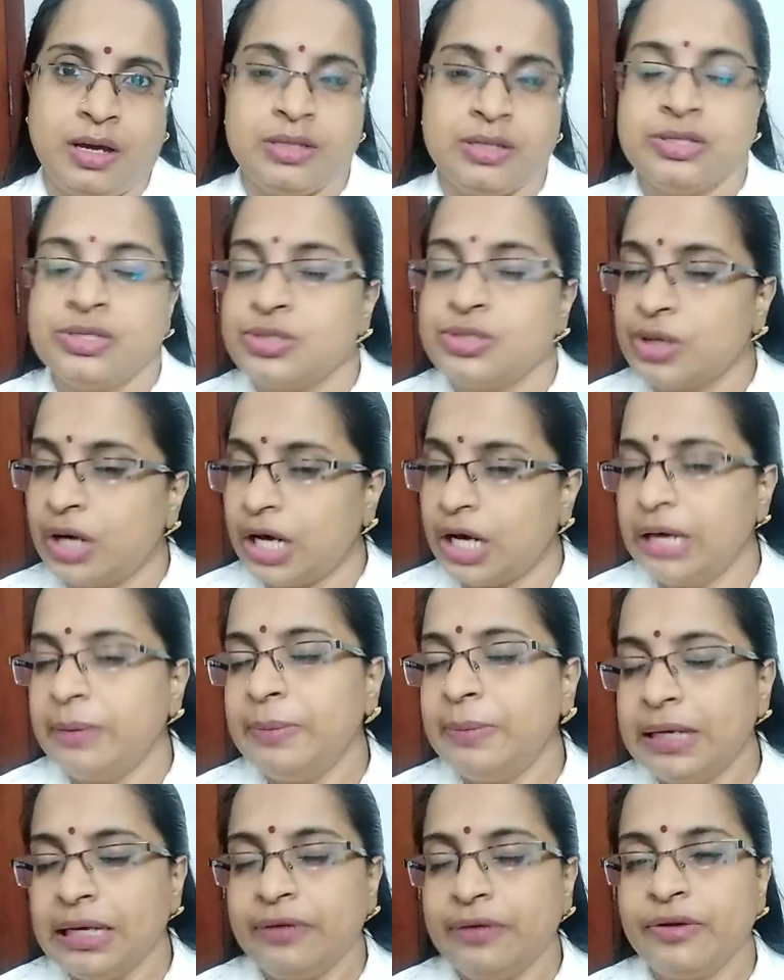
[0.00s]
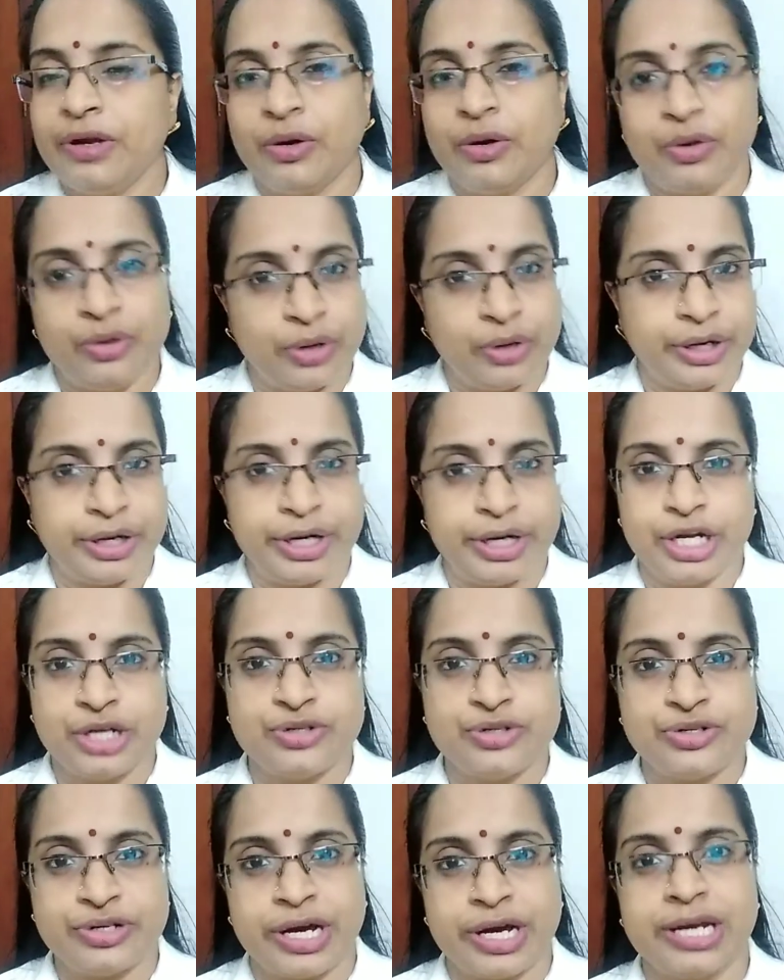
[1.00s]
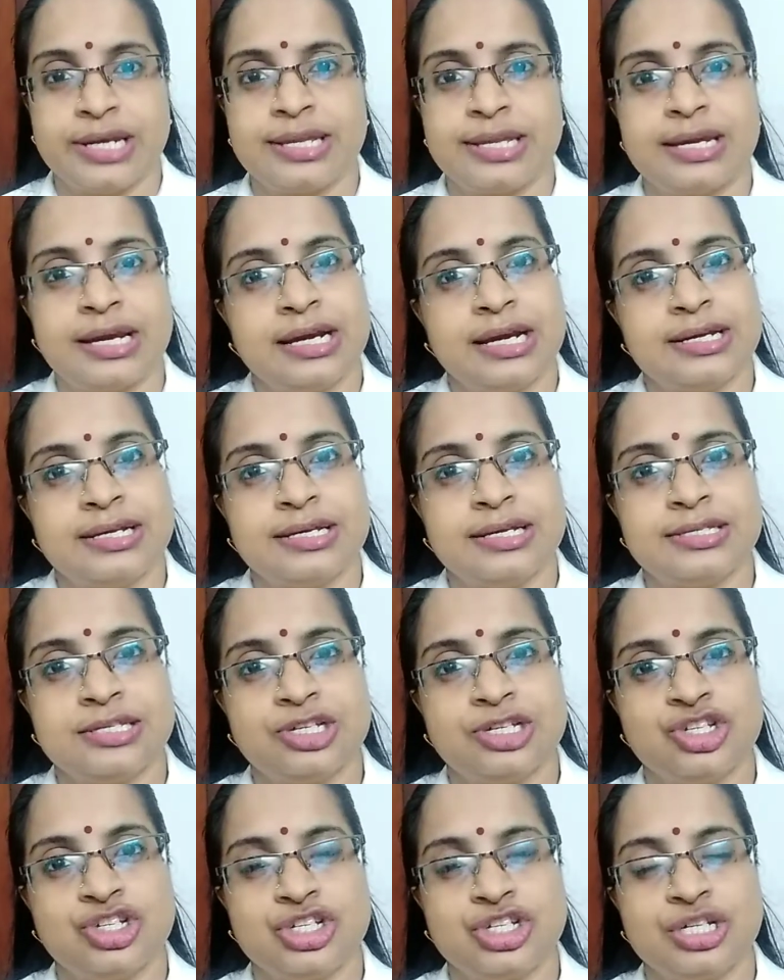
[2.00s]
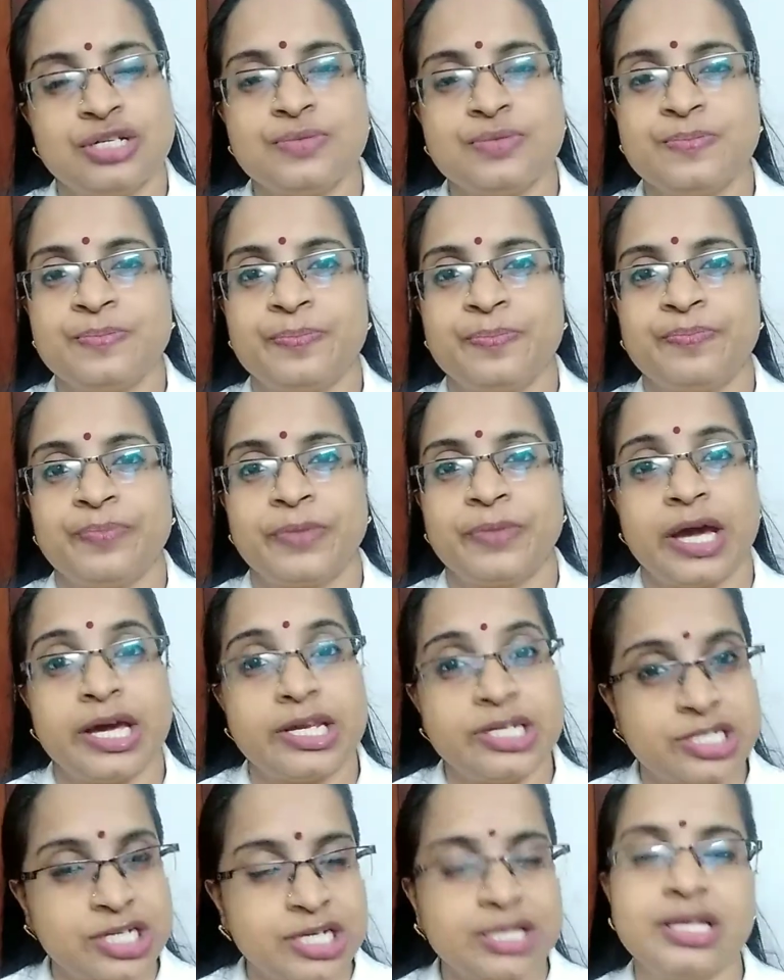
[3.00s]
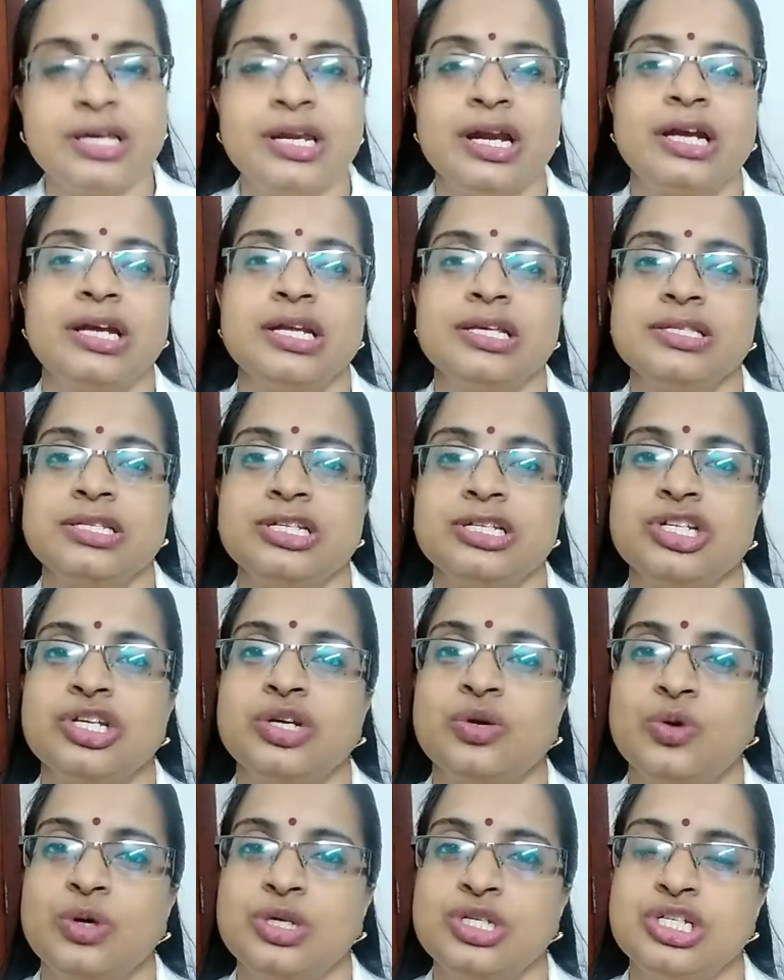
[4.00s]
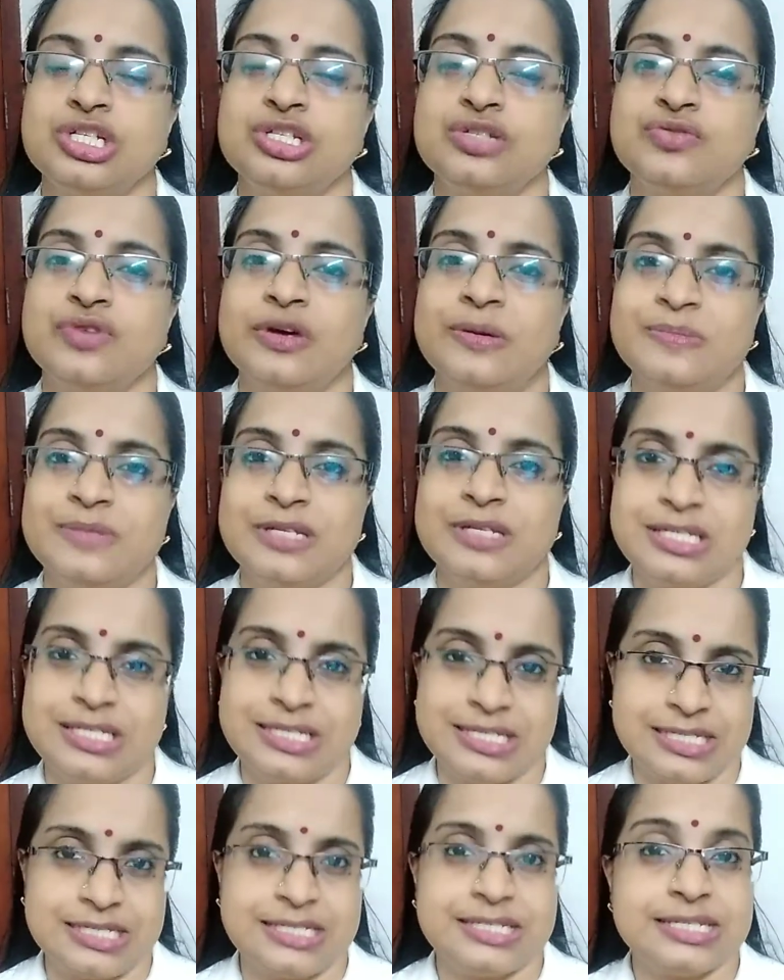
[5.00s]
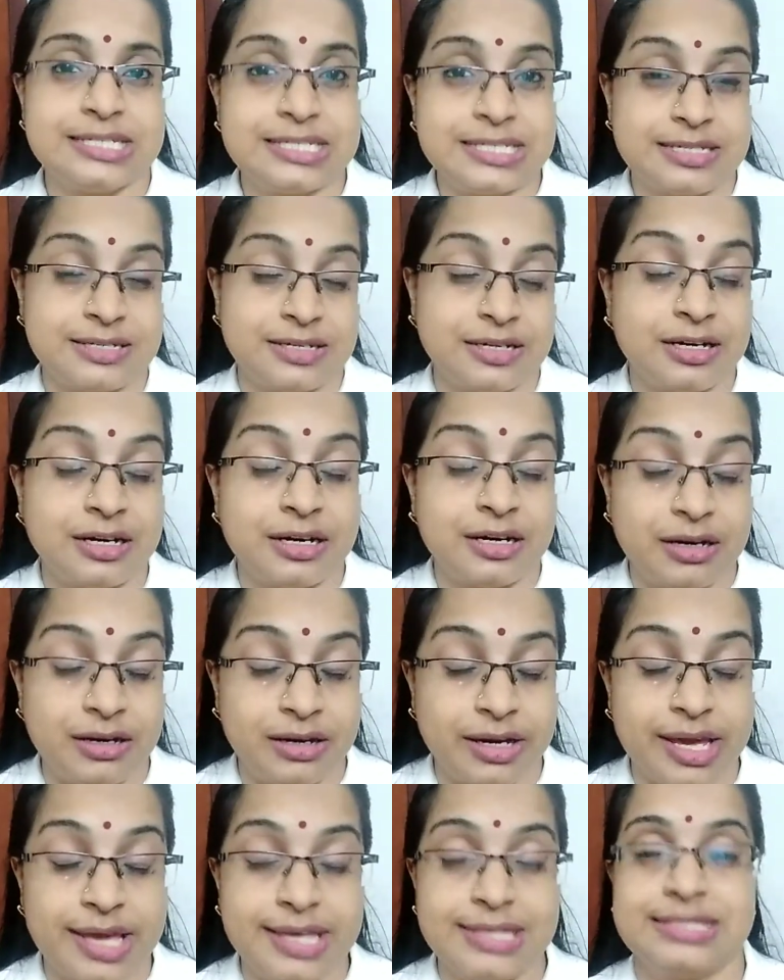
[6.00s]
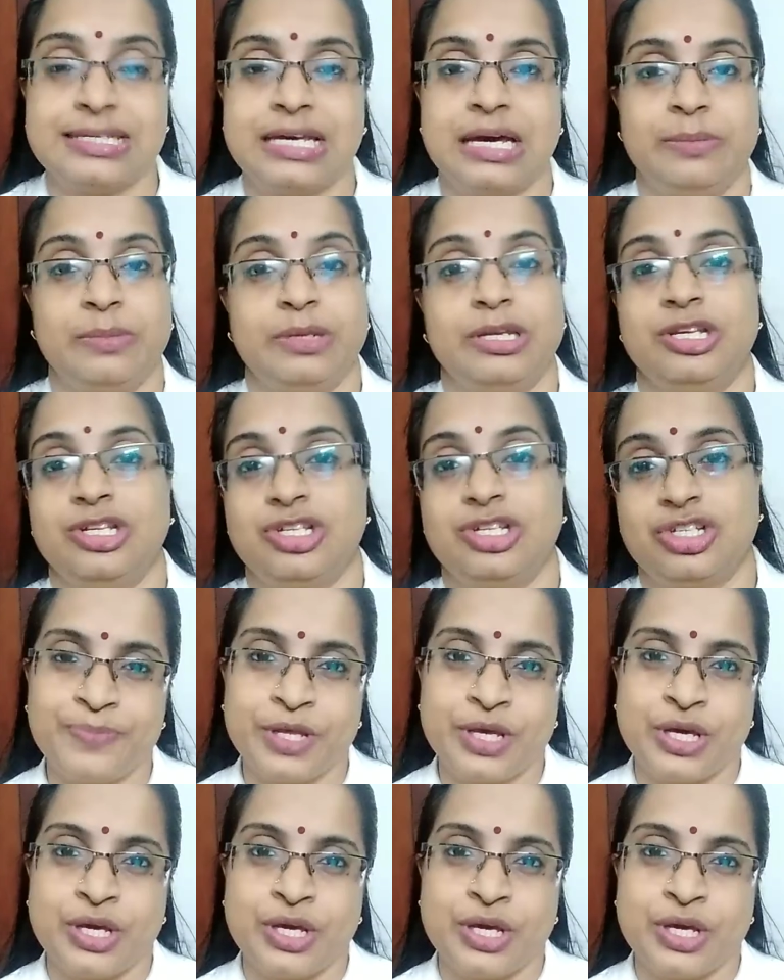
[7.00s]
So I believe now you are ready to write the writing session. Attend the writing session questions from the examination.